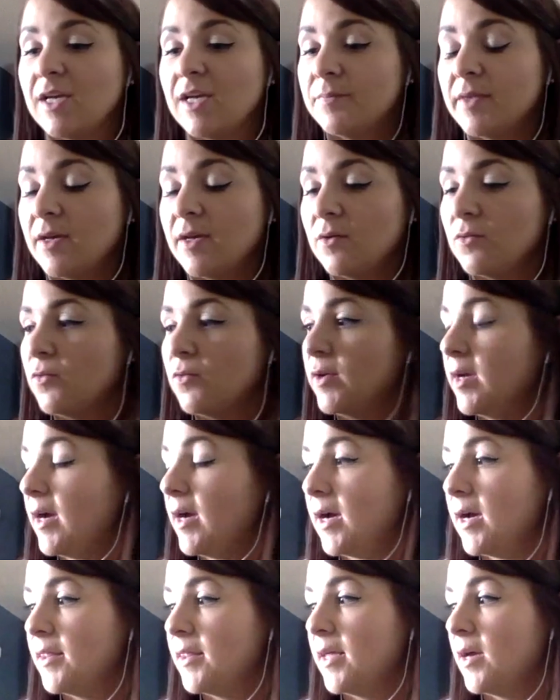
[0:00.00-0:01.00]

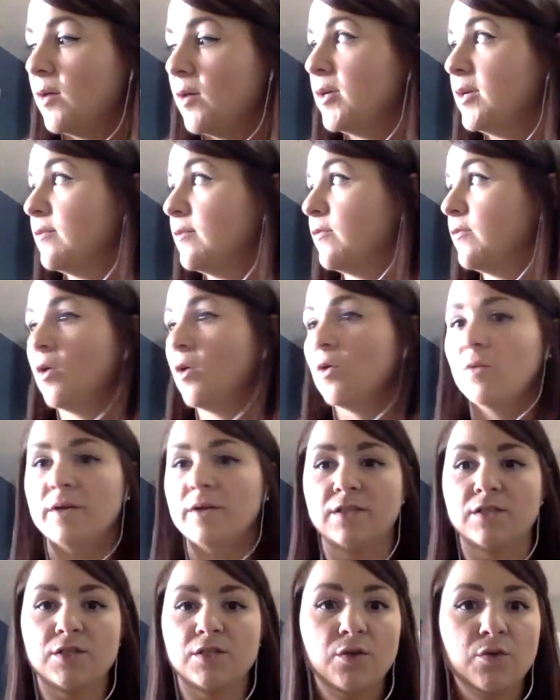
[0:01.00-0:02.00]
that we've
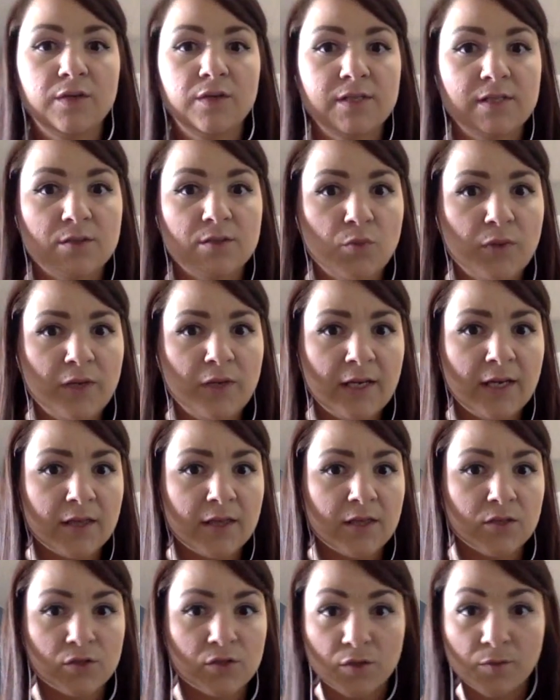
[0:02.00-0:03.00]
always do is we get
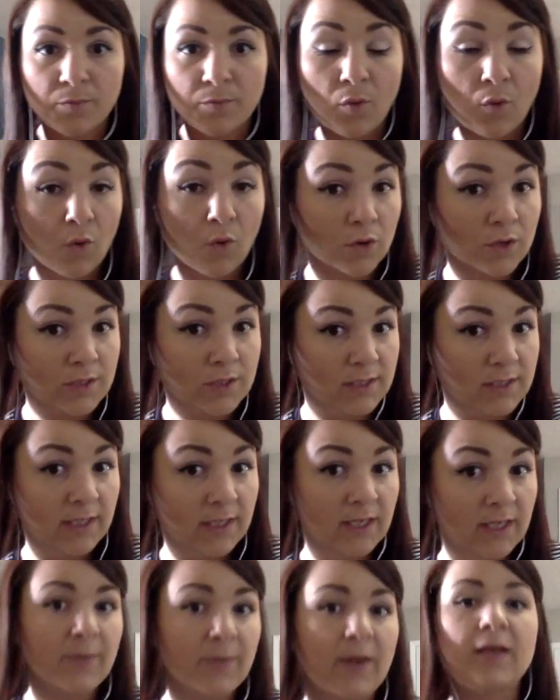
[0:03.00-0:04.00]
the support
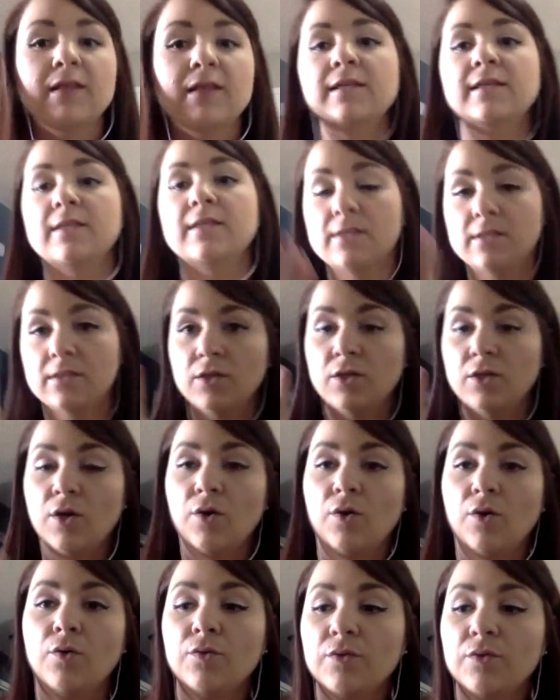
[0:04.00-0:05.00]
team, at least,
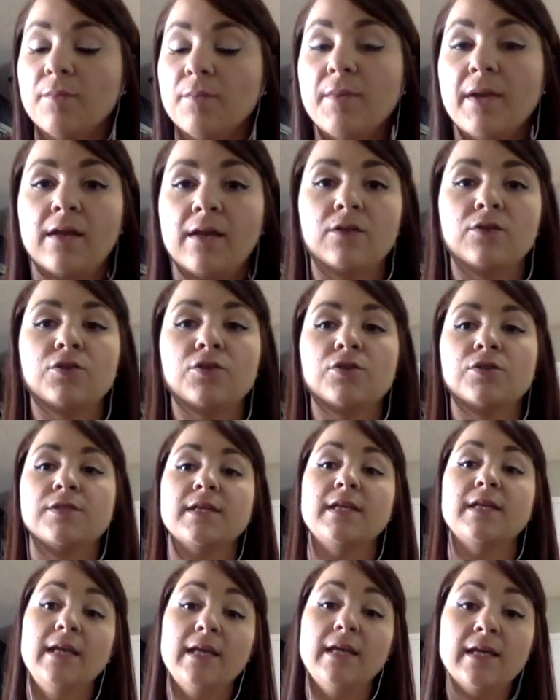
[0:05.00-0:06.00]
the
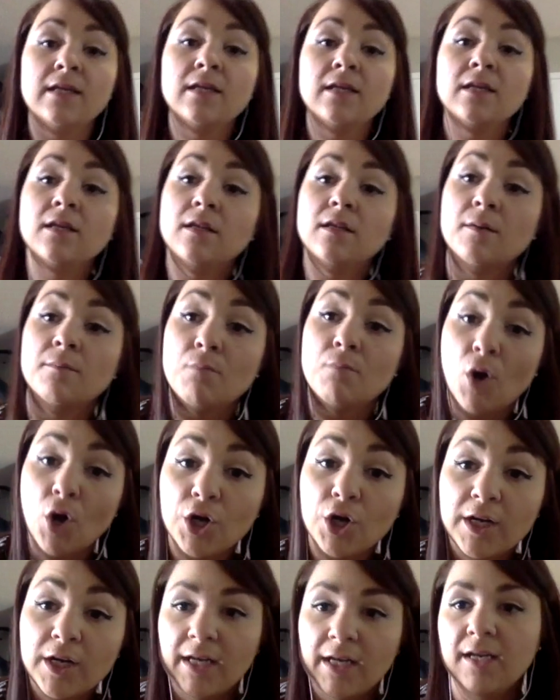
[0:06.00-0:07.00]
managers in the
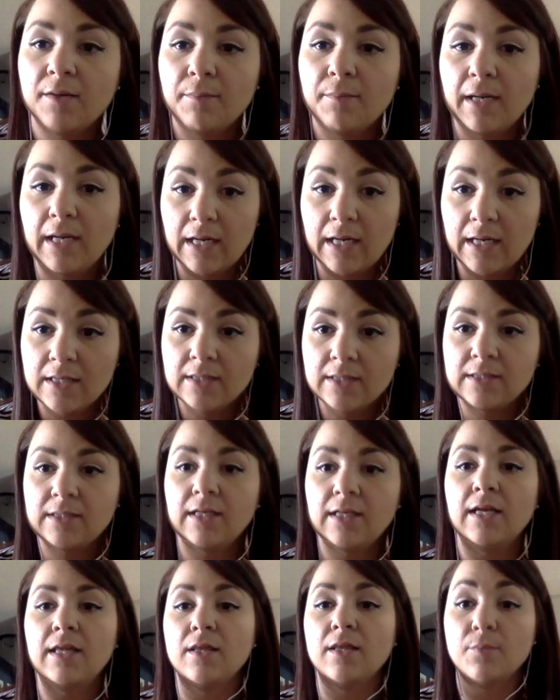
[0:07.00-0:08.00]
marketing meetings,
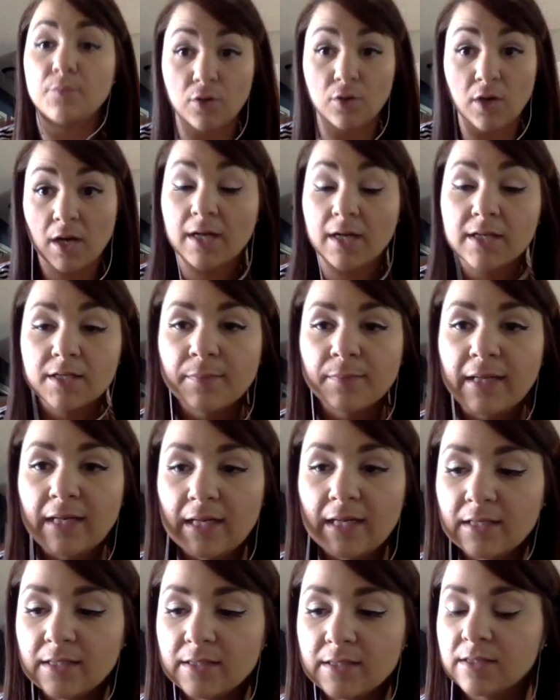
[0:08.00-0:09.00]
in the product
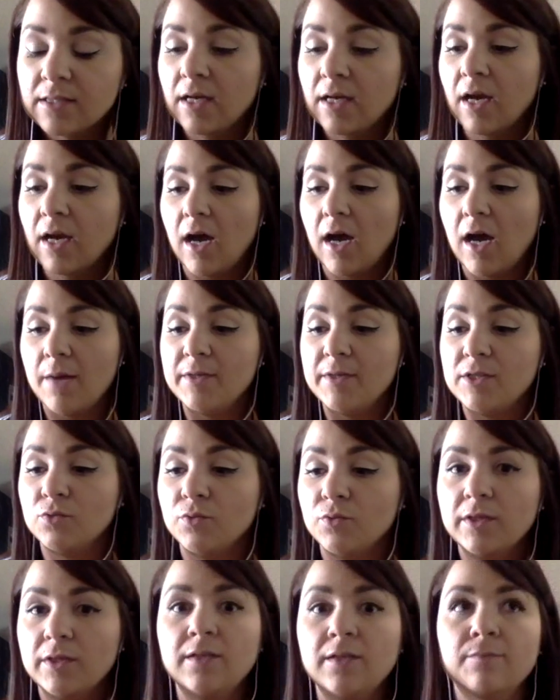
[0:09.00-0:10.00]
meetings. It's
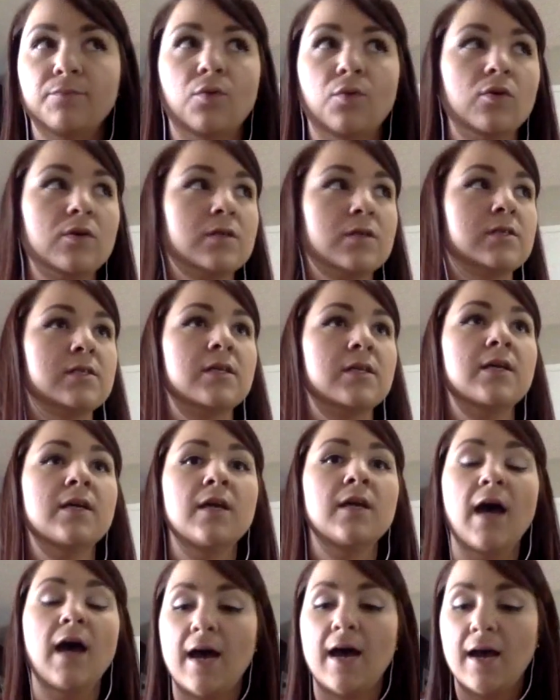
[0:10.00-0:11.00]
really important.
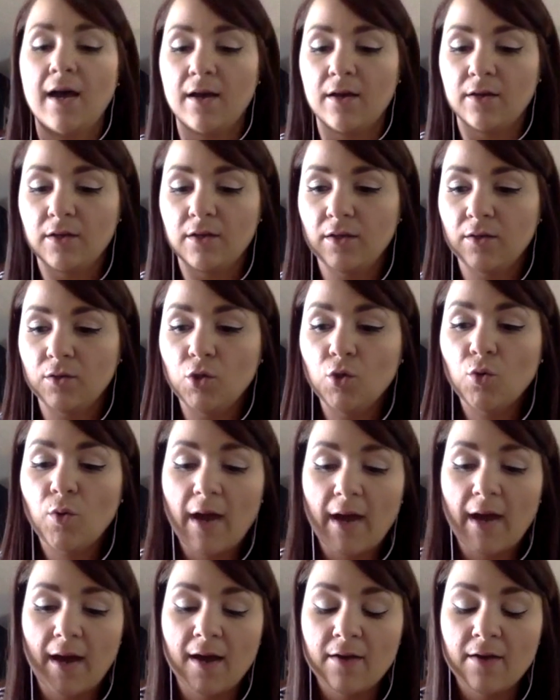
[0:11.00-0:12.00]

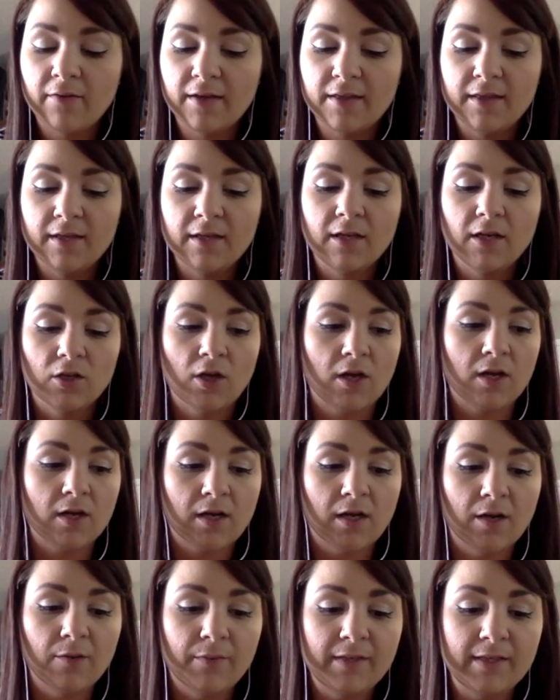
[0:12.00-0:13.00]
I think a lot of
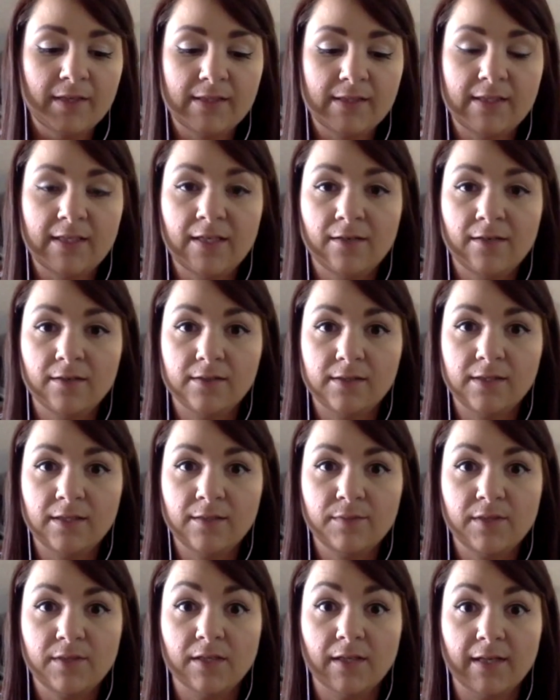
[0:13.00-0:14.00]
companies
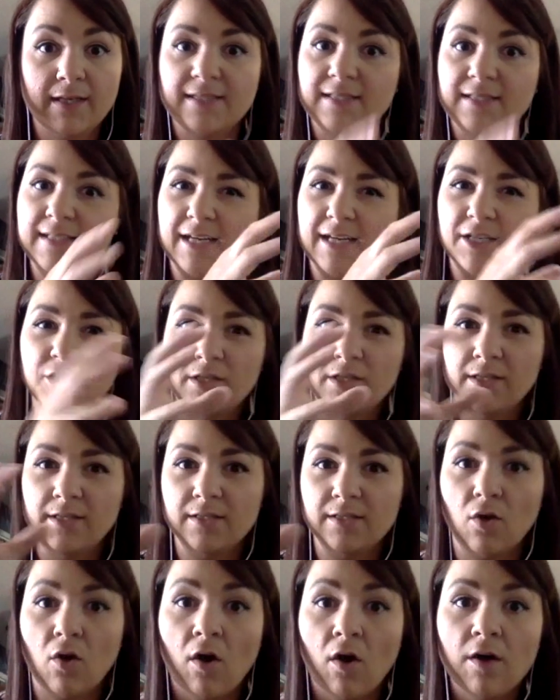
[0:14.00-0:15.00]
seem to like section
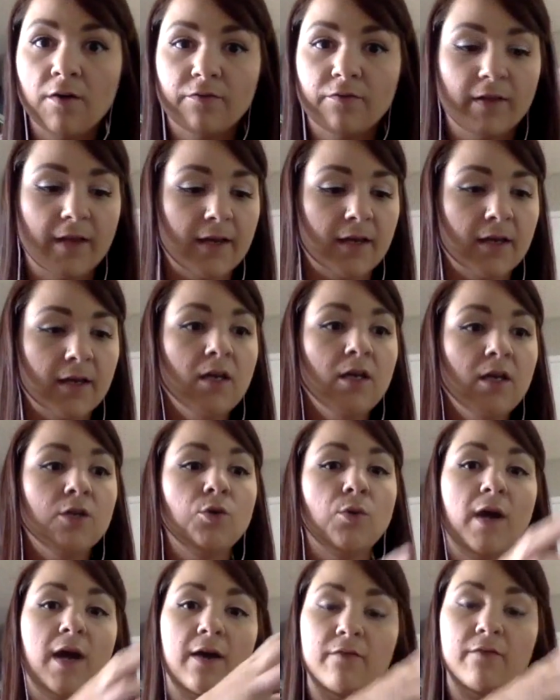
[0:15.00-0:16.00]
these off. Like
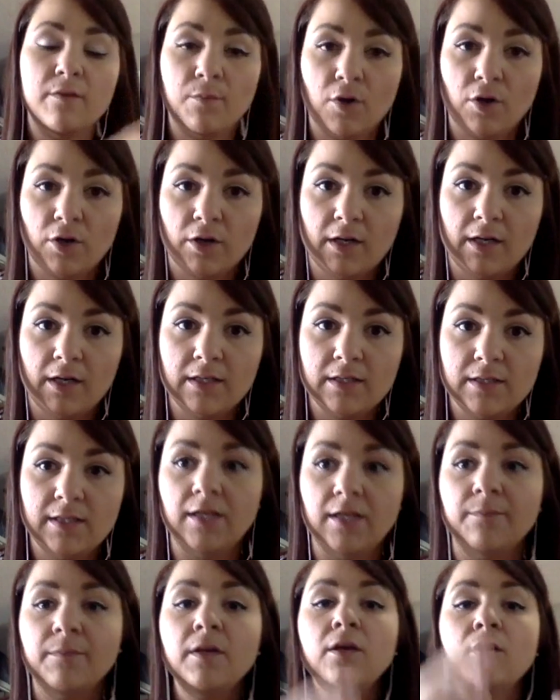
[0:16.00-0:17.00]
you have the marketing
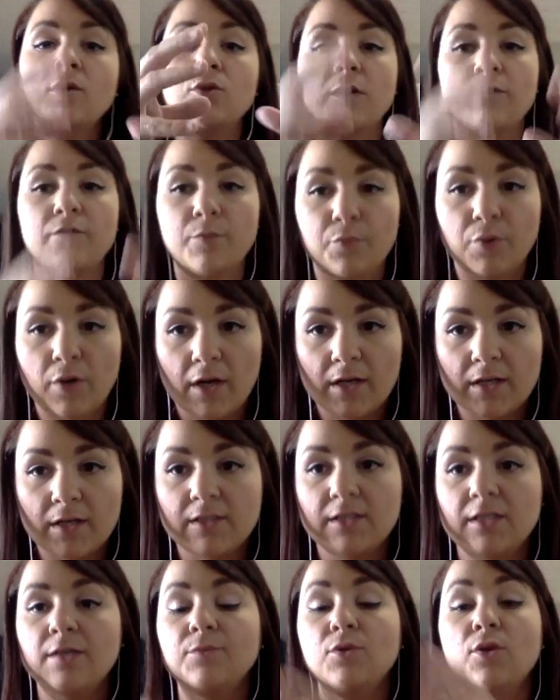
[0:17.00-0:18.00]
team, you have the
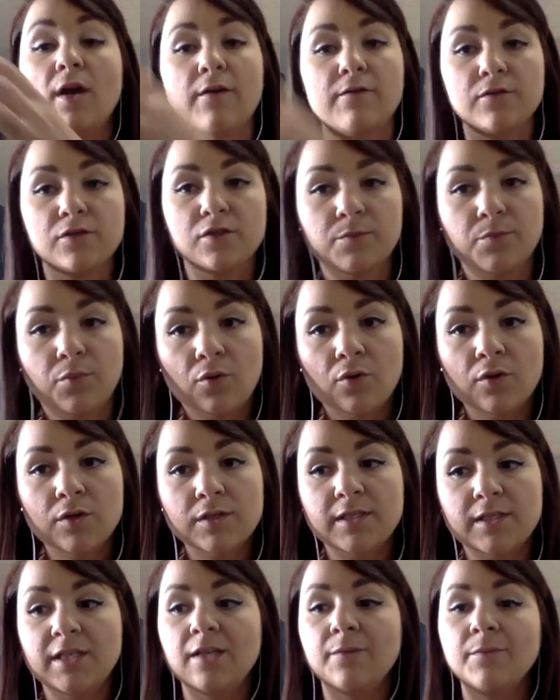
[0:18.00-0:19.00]
product team, you have the
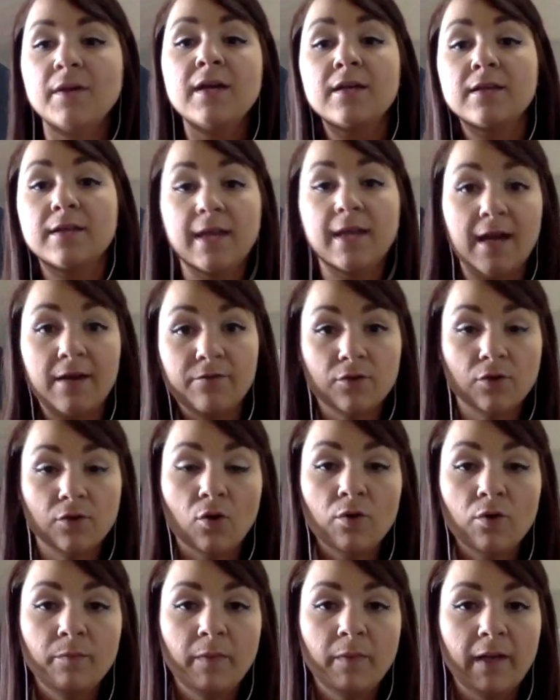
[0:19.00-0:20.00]
support team. They have their
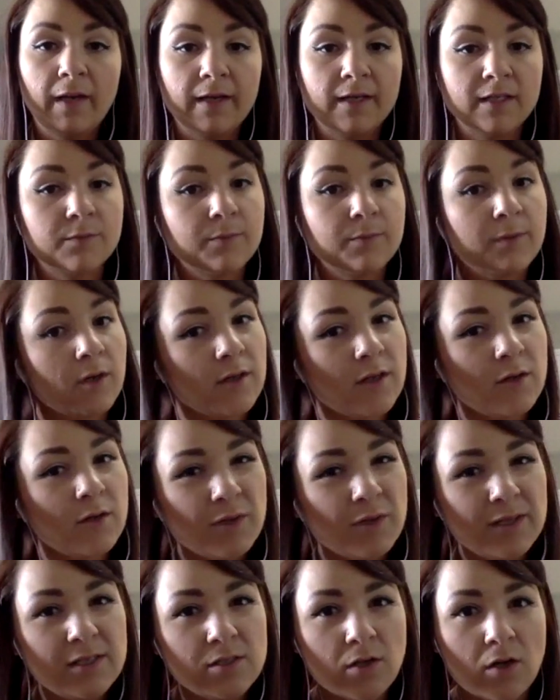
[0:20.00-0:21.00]
own meetings, but are they
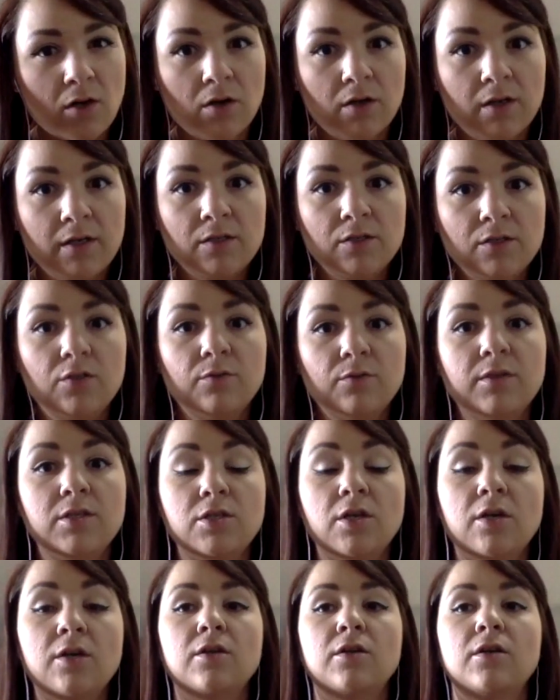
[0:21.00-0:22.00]
really talking to
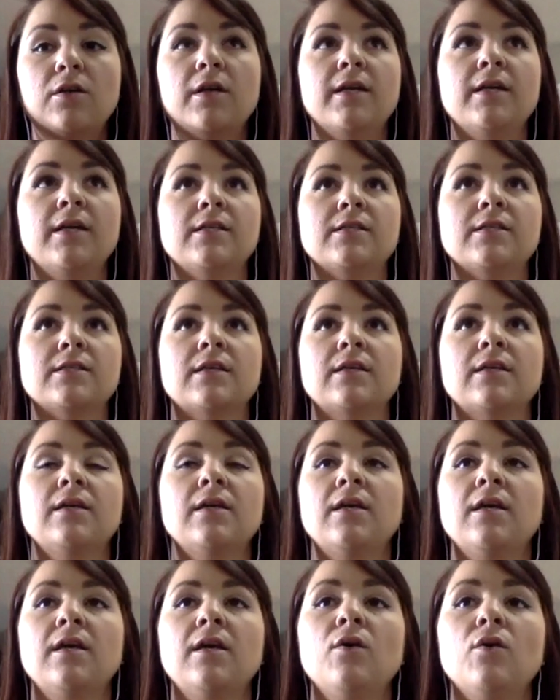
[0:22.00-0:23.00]
each other? And
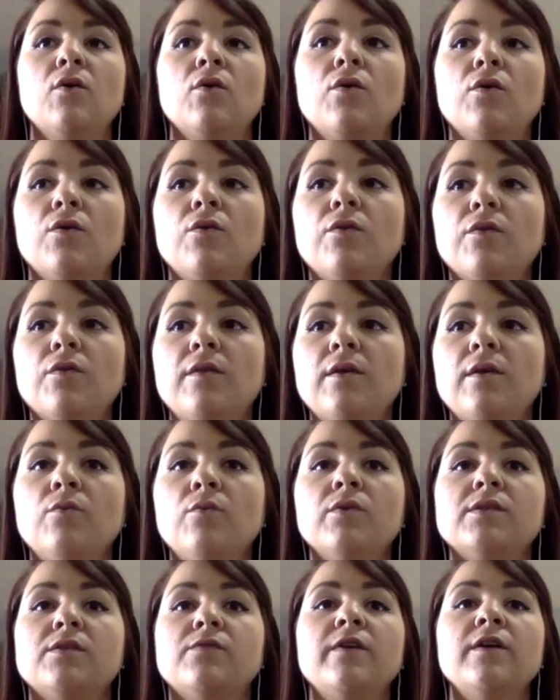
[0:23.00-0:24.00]
it
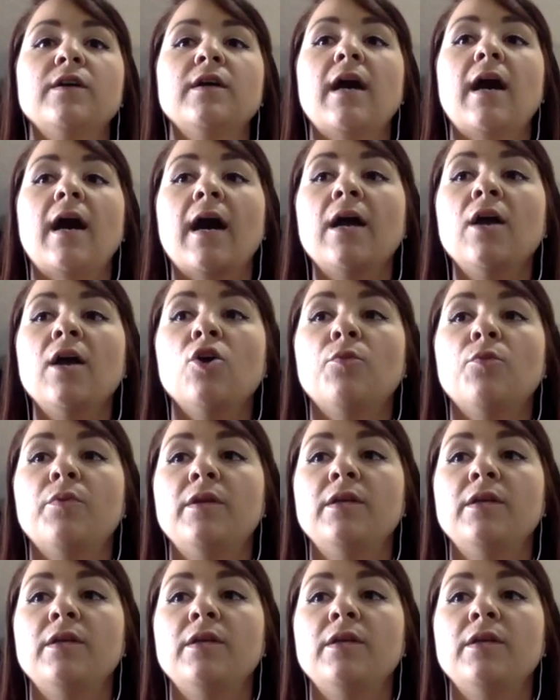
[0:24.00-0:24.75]
was very eye-opening